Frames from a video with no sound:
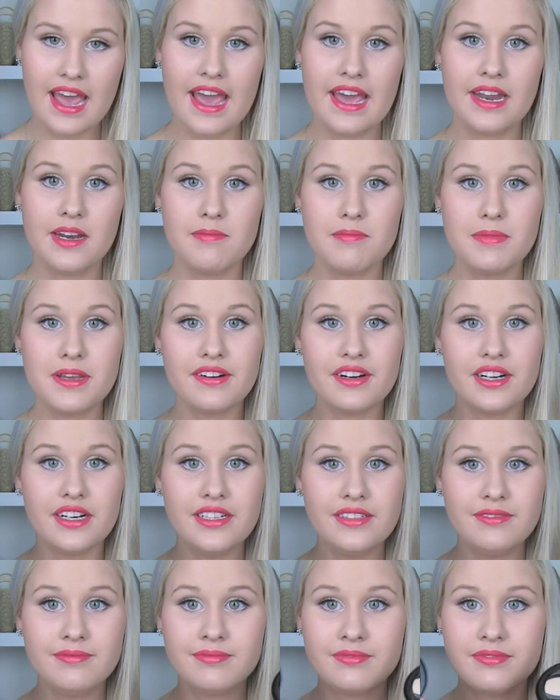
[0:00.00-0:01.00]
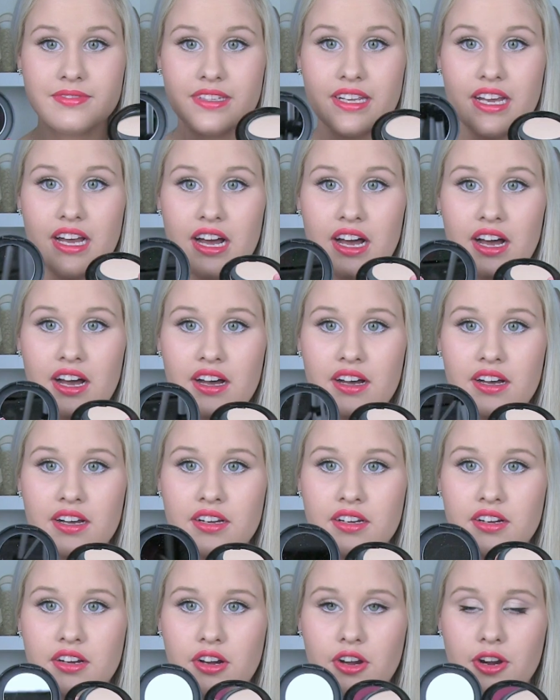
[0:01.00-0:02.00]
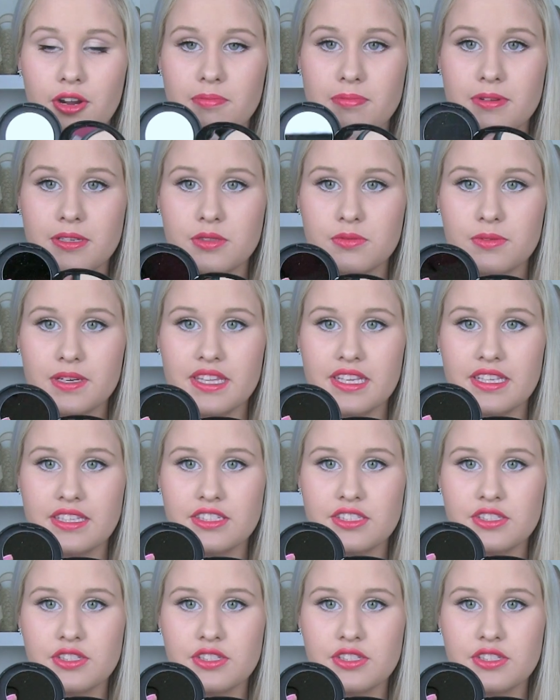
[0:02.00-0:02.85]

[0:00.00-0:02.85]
and a mirror are opened with it.